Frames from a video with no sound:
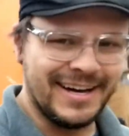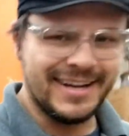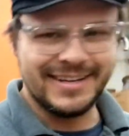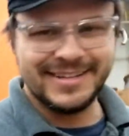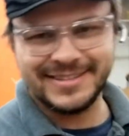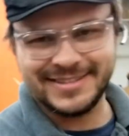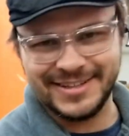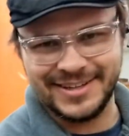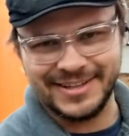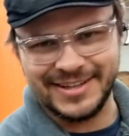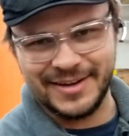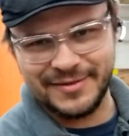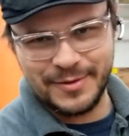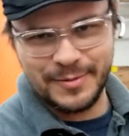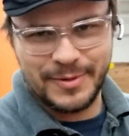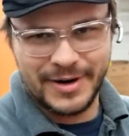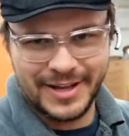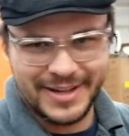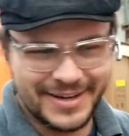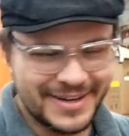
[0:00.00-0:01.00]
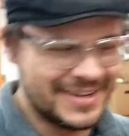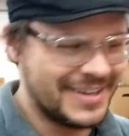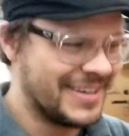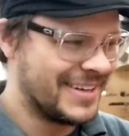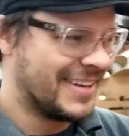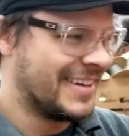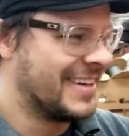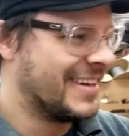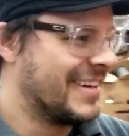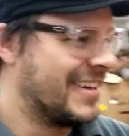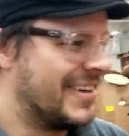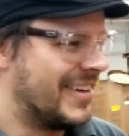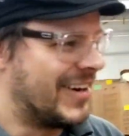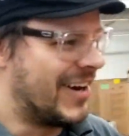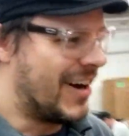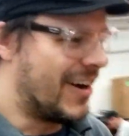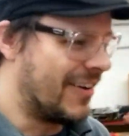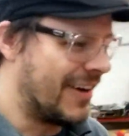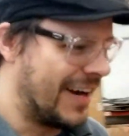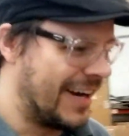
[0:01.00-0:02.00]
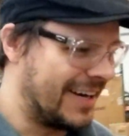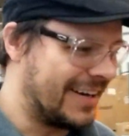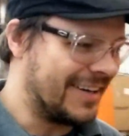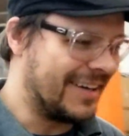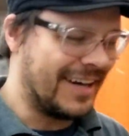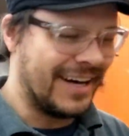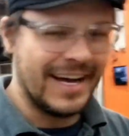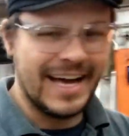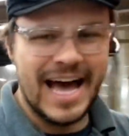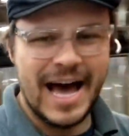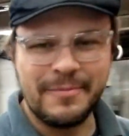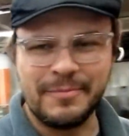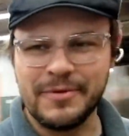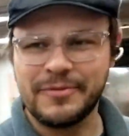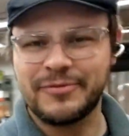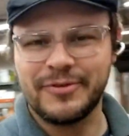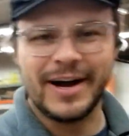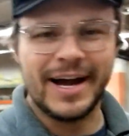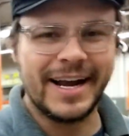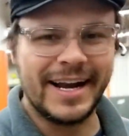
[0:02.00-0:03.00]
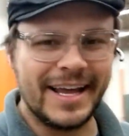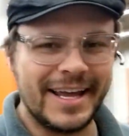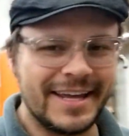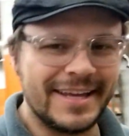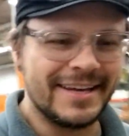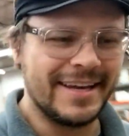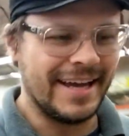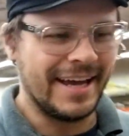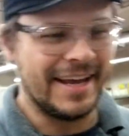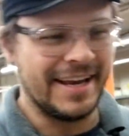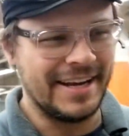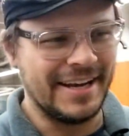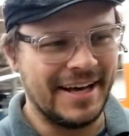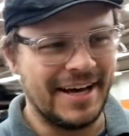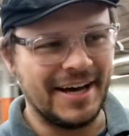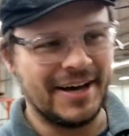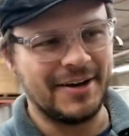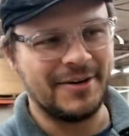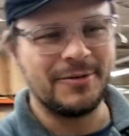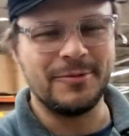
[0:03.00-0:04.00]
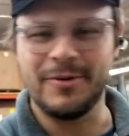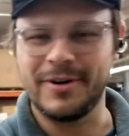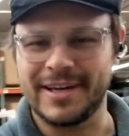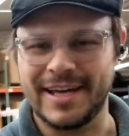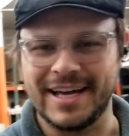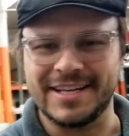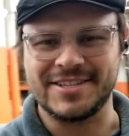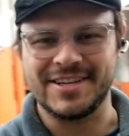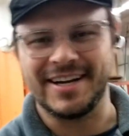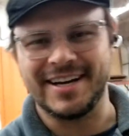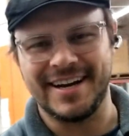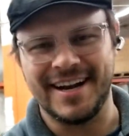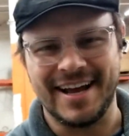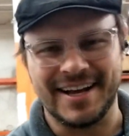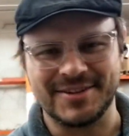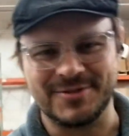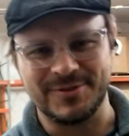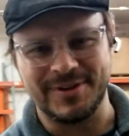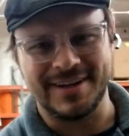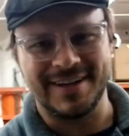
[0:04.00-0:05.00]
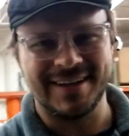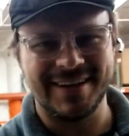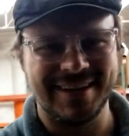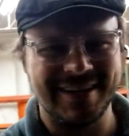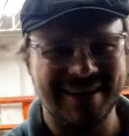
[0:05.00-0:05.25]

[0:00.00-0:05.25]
so I love you, brother. All right. Uh, happy Friday, and uh, we'll catch you on the next one.